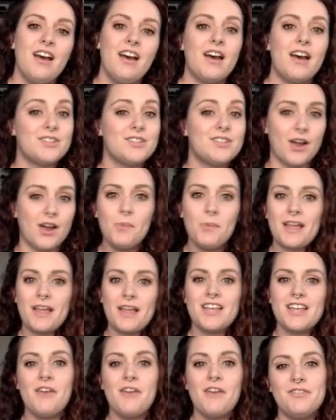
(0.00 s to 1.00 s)
So I hope
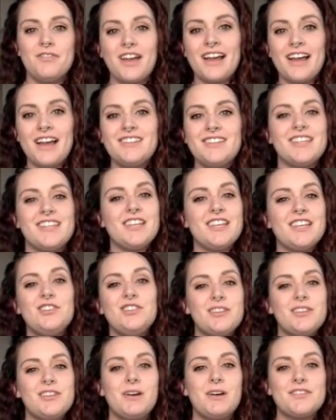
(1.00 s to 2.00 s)
that's helpful, guys. Thank
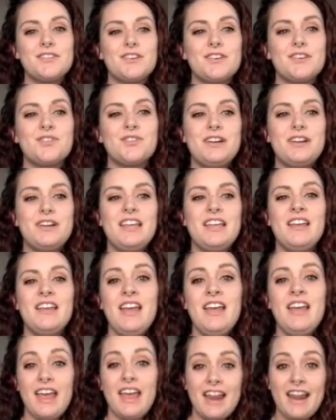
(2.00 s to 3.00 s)
you so much for
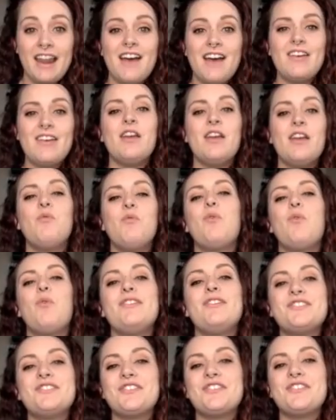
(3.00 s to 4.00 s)
joining and have a
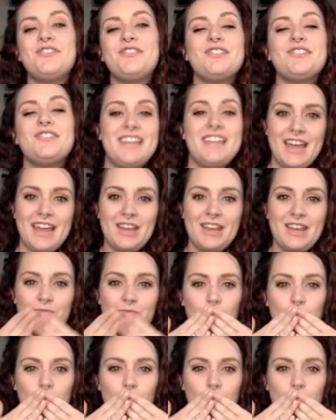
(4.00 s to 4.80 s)
wonderful day.